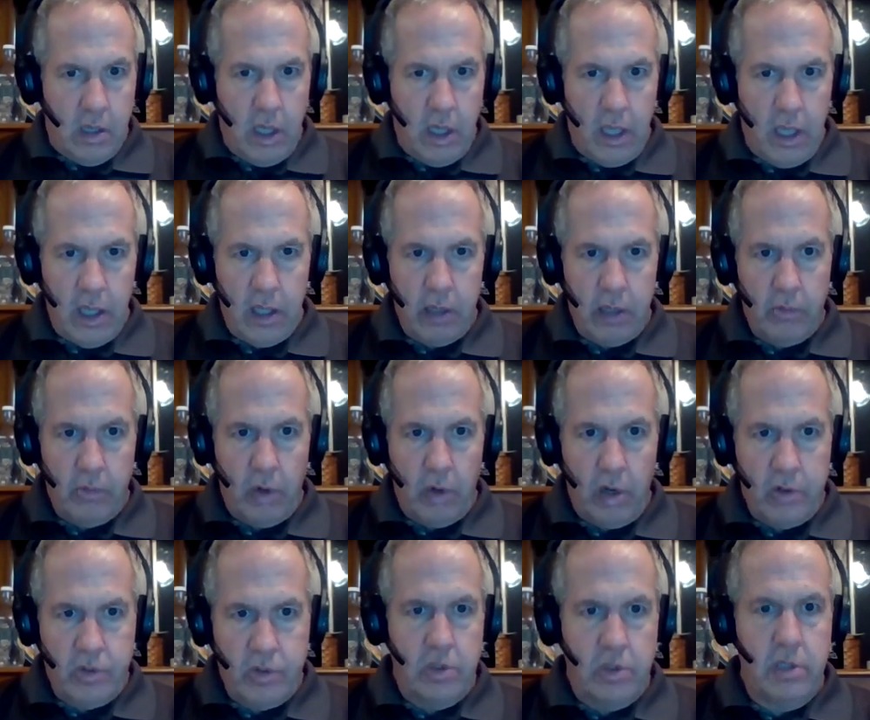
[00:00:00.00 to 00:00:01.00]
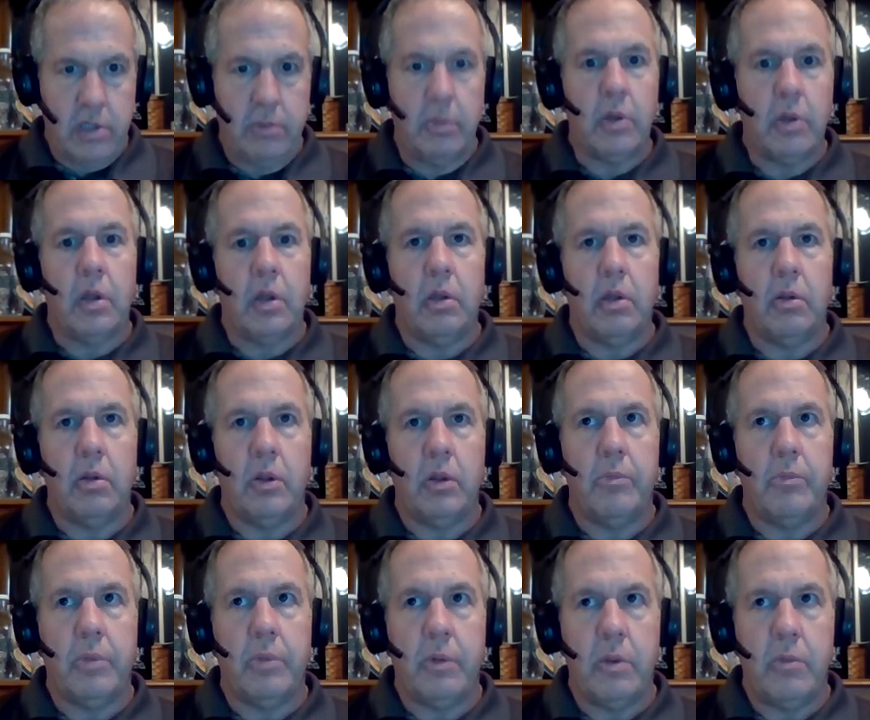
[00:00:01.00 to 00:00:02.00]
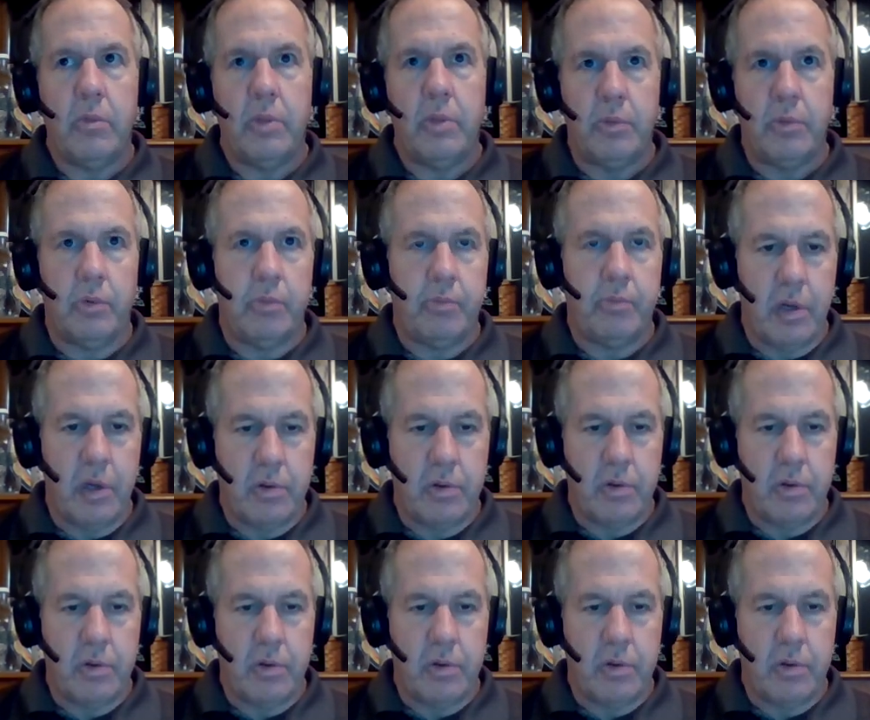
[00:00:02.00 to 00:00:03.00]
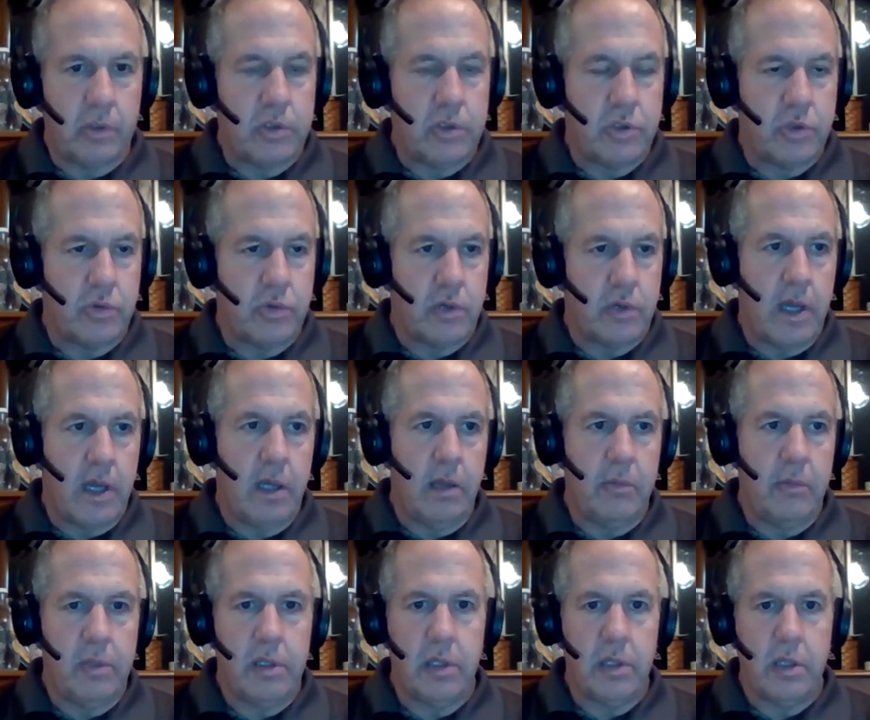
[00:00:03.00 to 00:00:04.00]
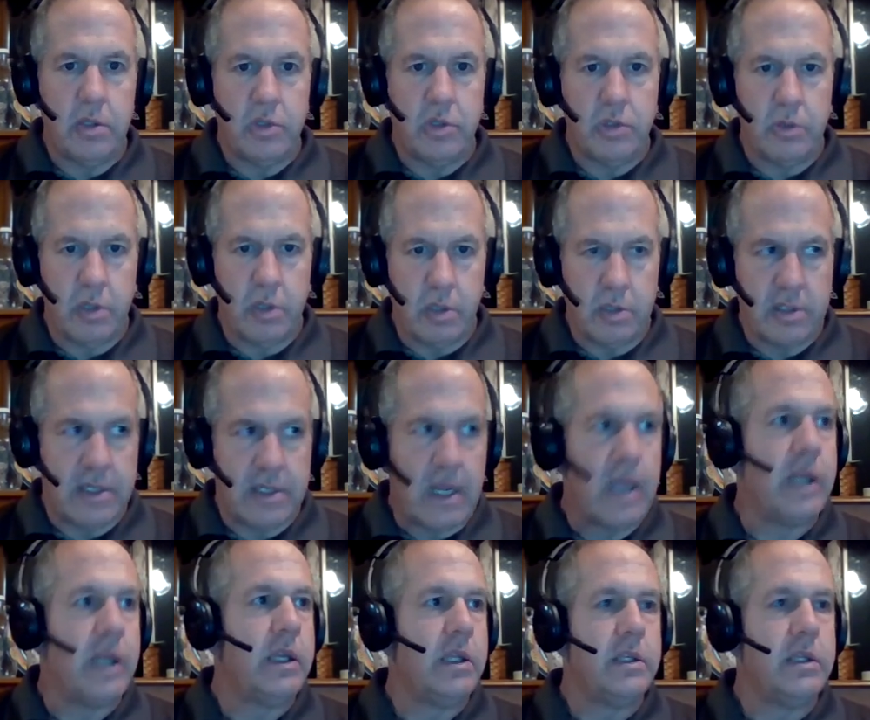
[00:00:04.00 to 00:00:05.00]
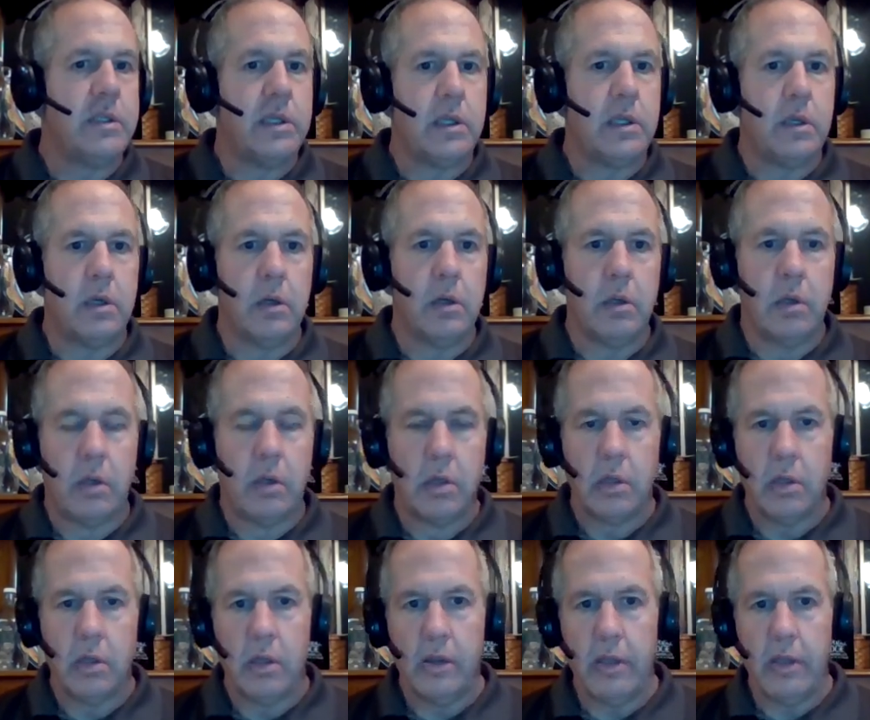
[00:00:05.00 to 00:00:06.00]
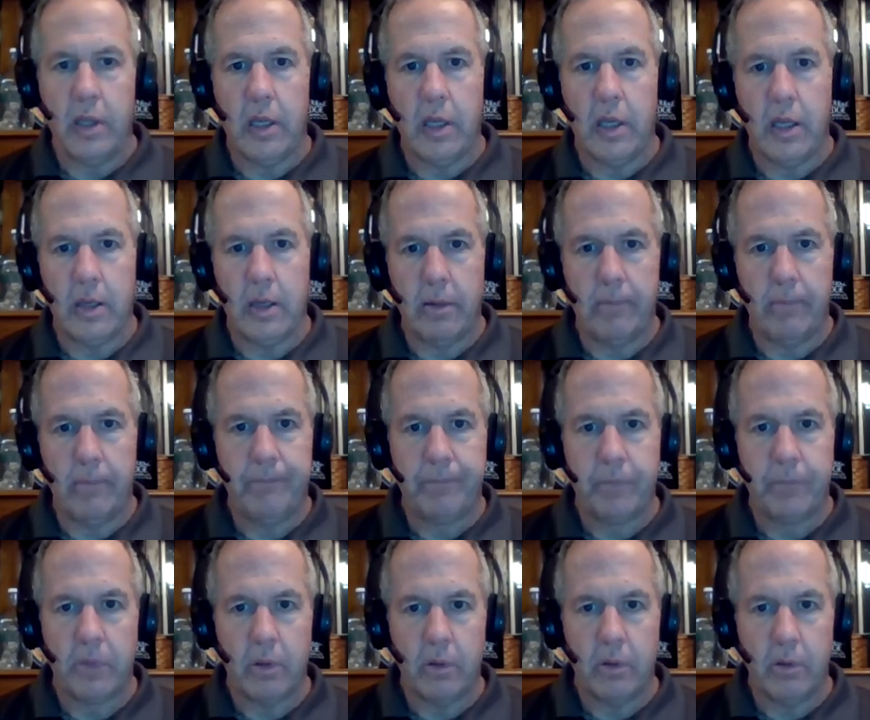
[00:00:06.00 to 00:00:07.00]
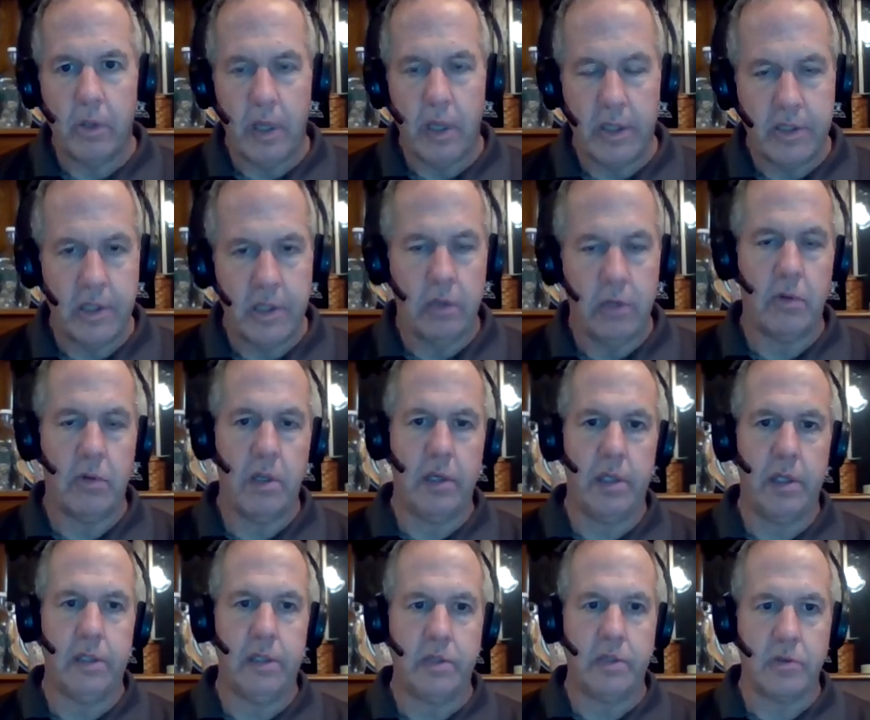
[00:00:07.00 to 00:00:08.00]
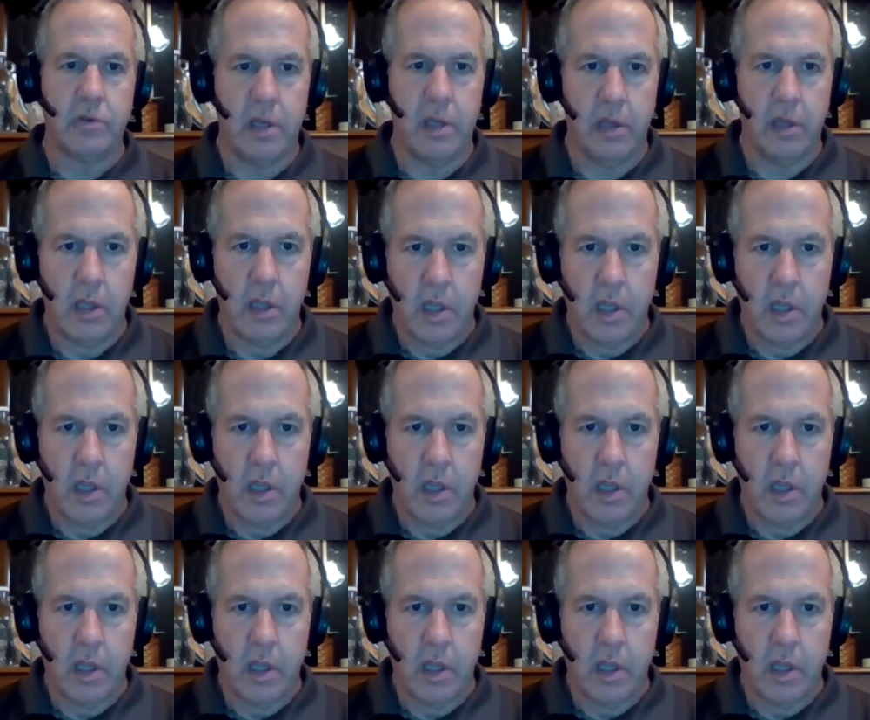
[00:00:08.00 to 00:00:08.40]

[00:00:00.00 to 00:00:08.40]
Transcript: Archery, people with bows typically do not, I mean, they shoot at standing deer, not deer running. They try to